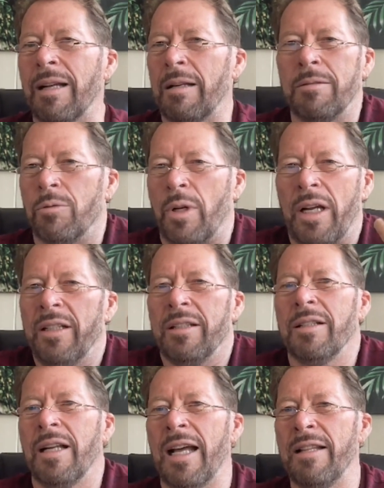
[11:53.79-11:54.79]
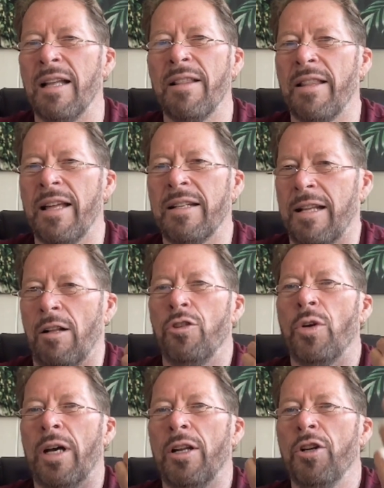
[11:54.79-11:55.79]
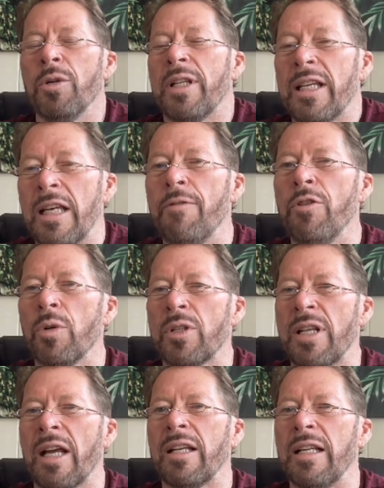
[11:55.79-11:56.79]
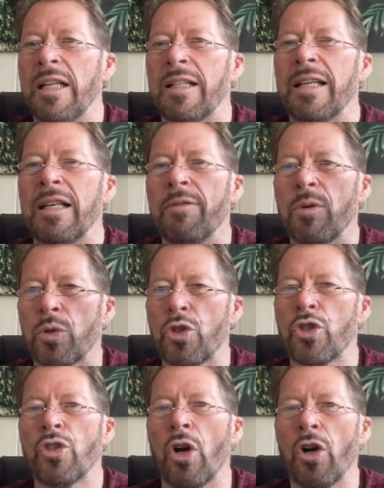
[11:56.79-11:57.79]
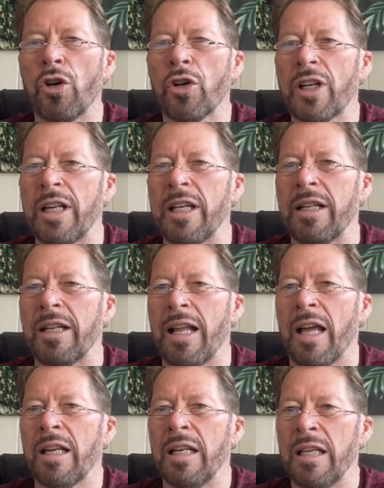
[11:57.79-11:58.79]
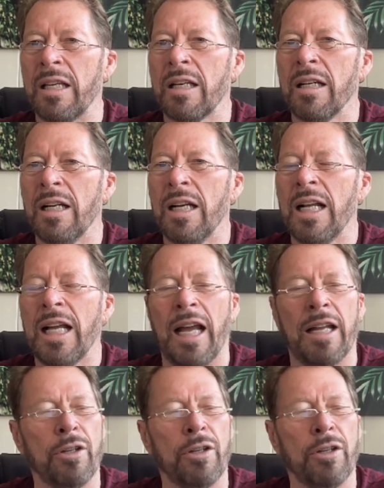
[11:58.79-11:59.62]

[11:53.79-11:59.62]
Right. And then they tell you how to do it. They give you a technique. They give you a starter kit technique. Yep.